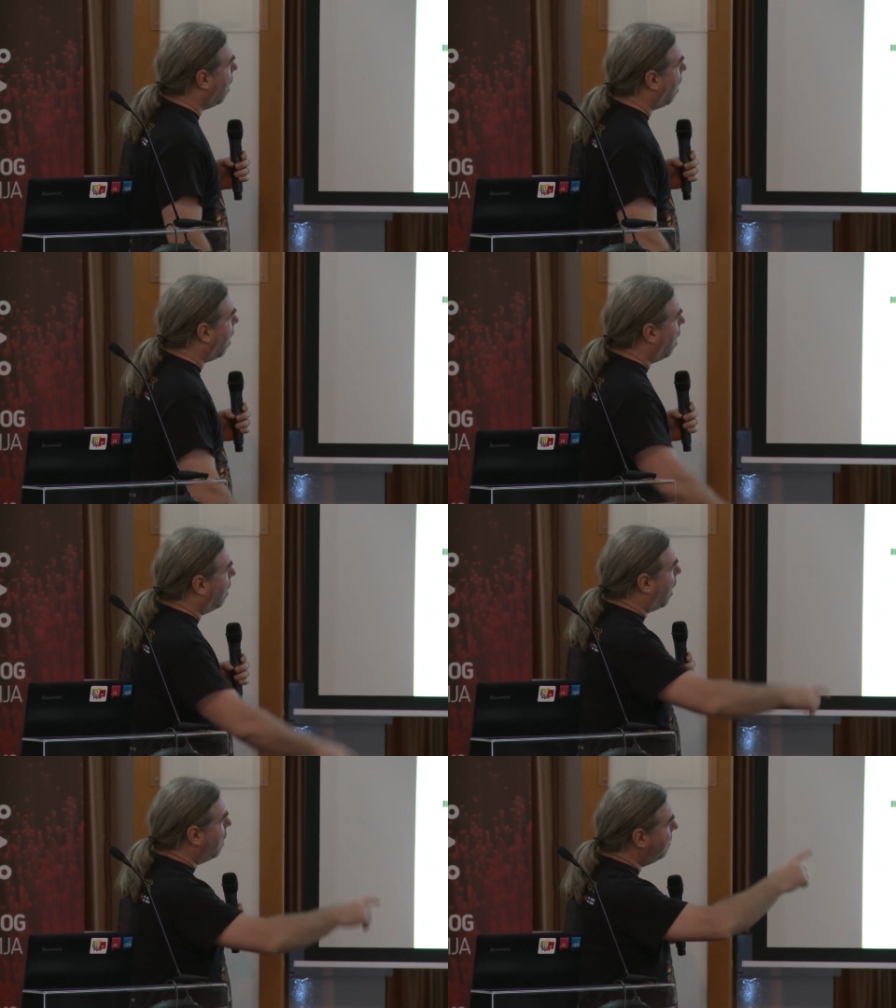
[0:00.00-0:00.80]

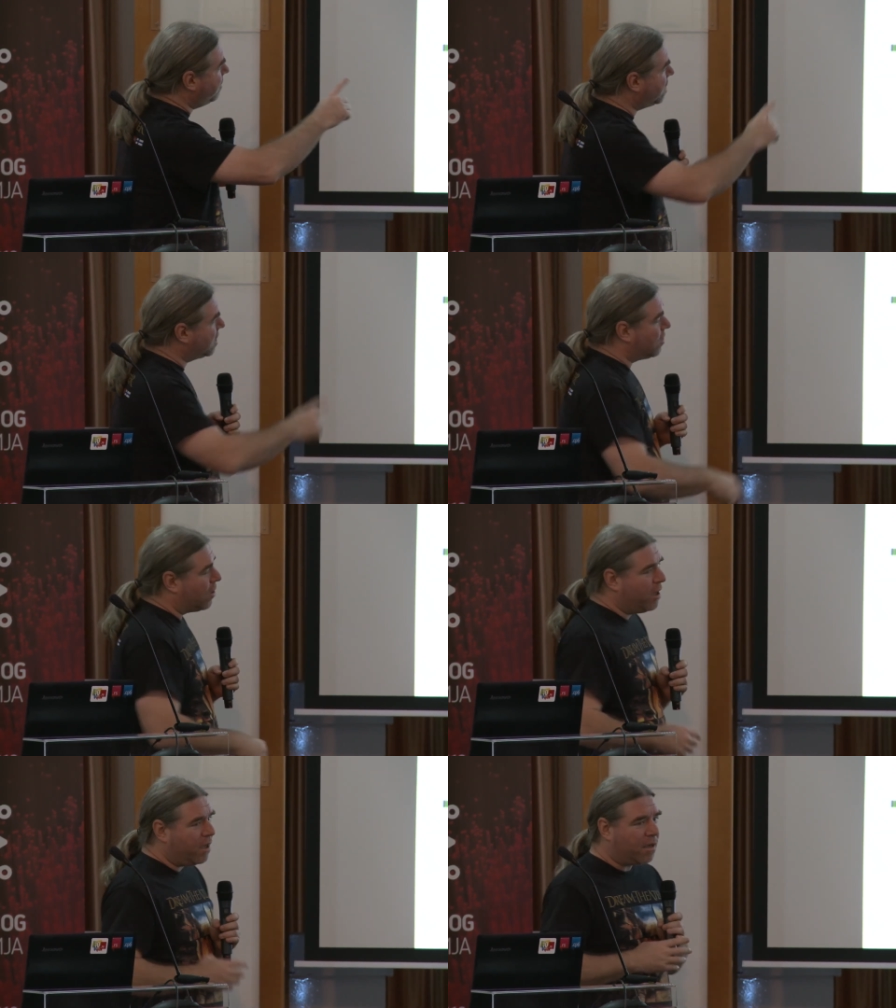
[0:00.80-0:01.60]
IPv6
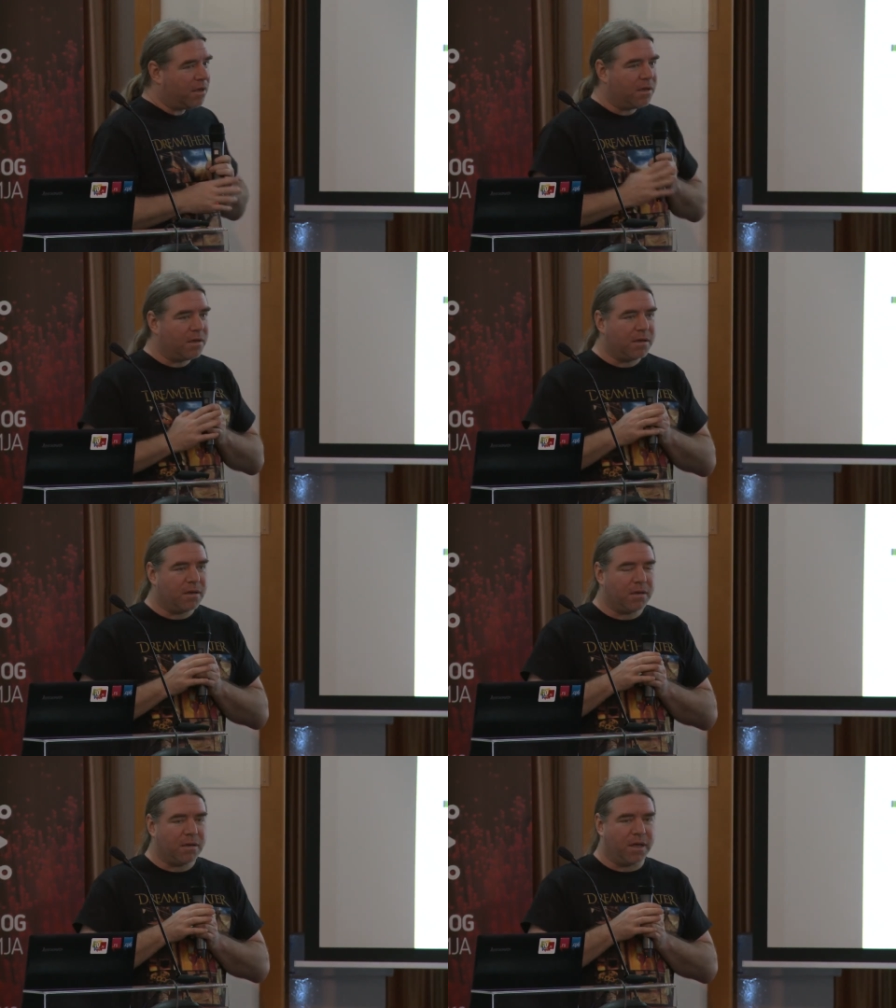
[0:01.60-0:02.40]
only,
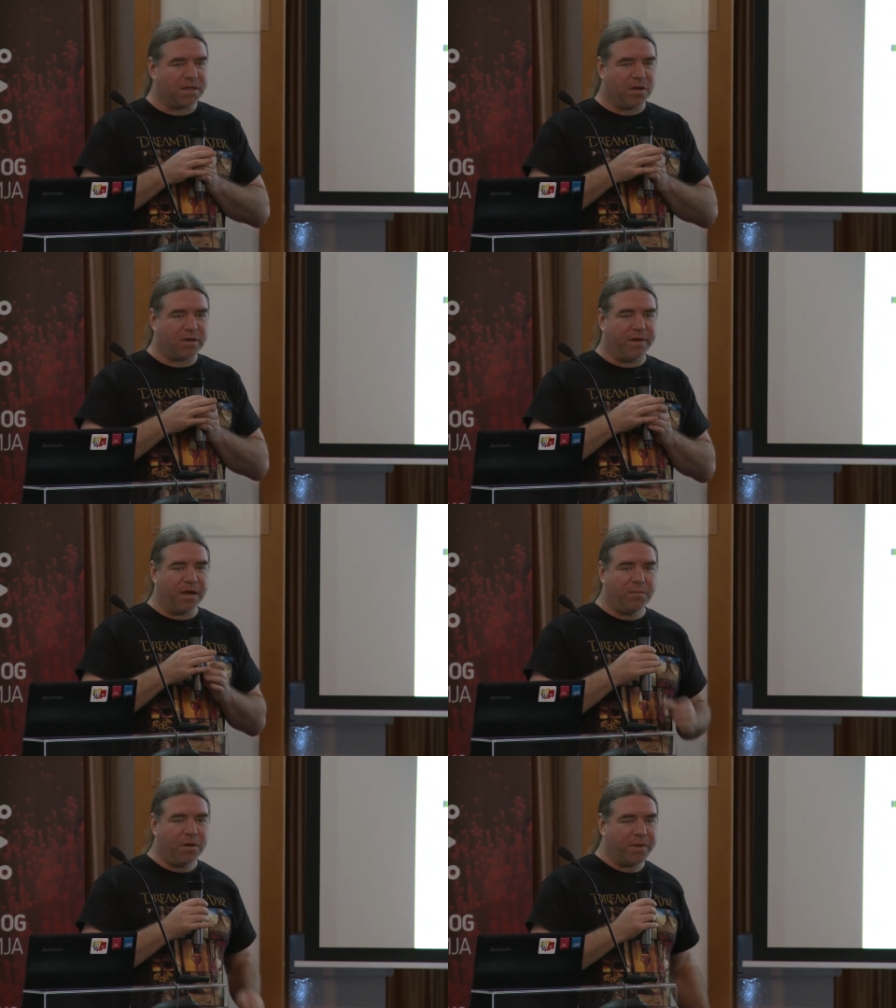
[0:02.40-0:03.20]
it's not
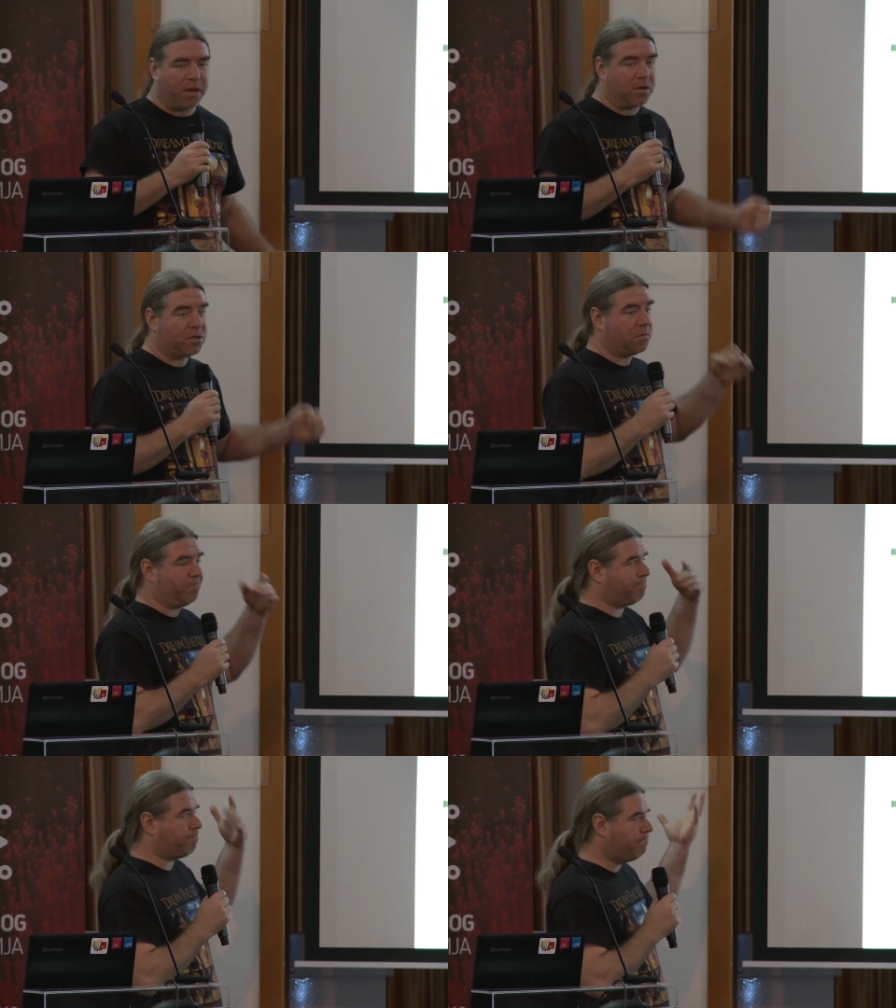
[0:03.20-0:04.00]
available because
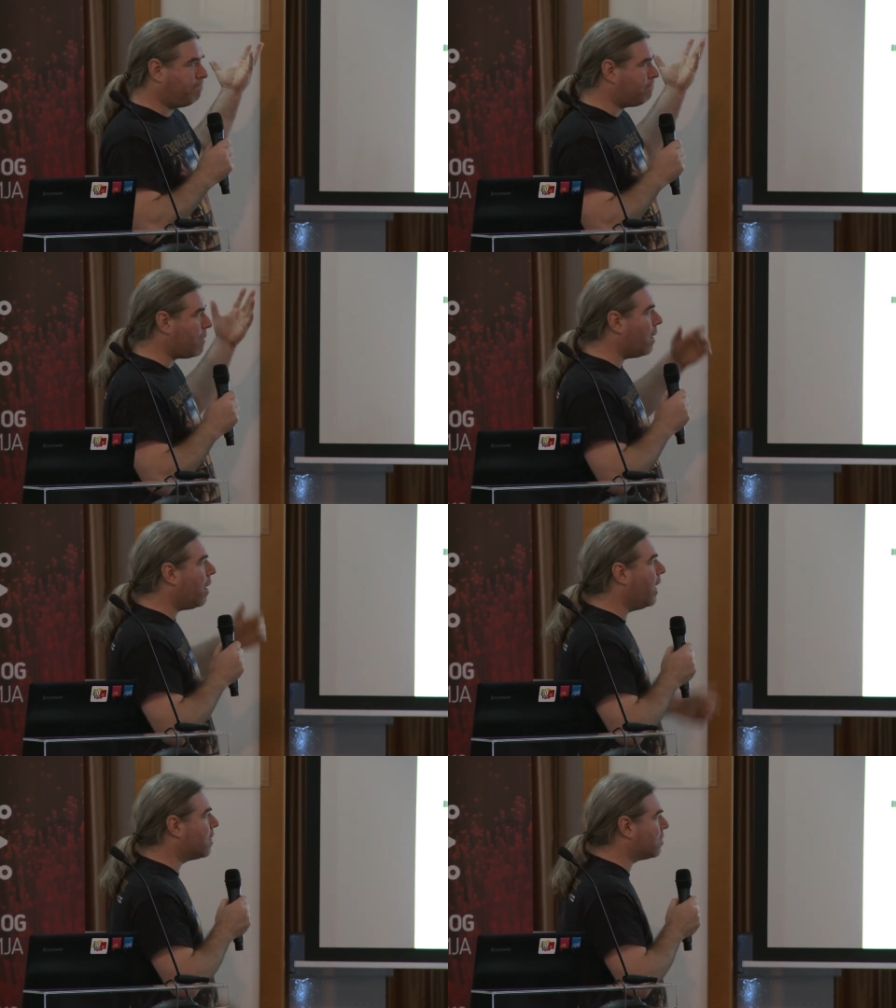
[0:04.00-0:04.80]

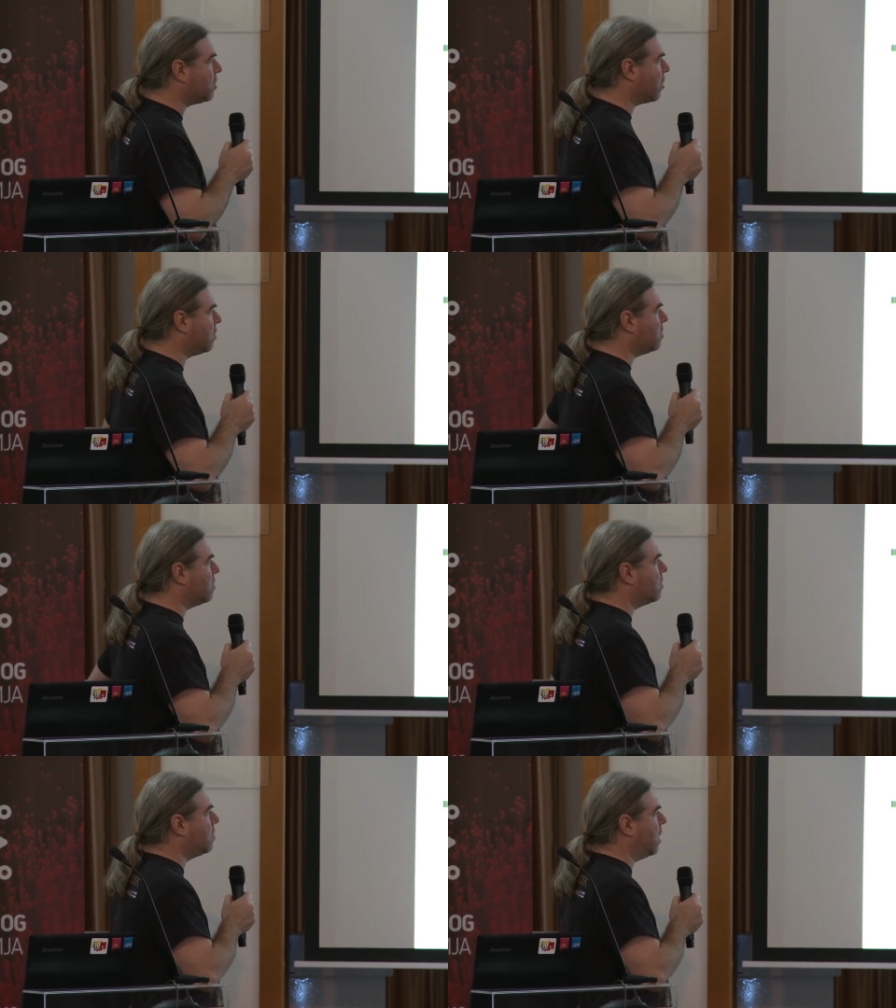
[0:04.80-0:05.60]
it was not
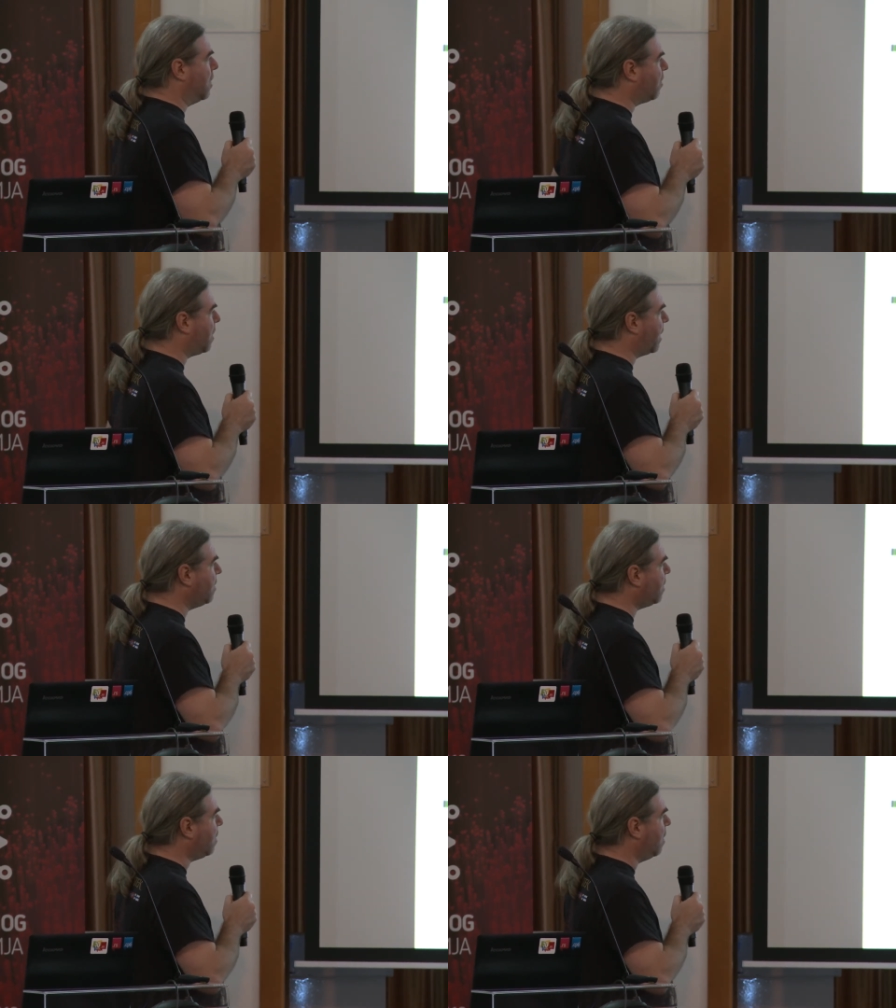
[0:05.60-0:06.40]

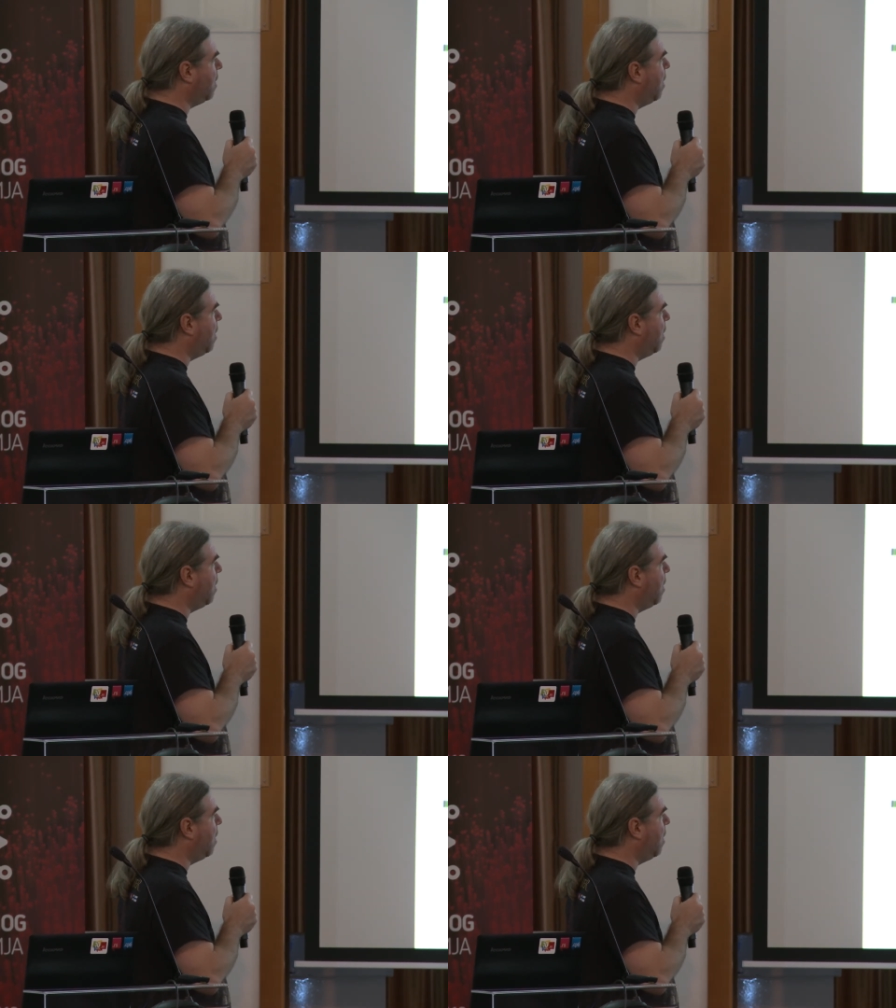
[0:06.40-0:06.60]
implemented,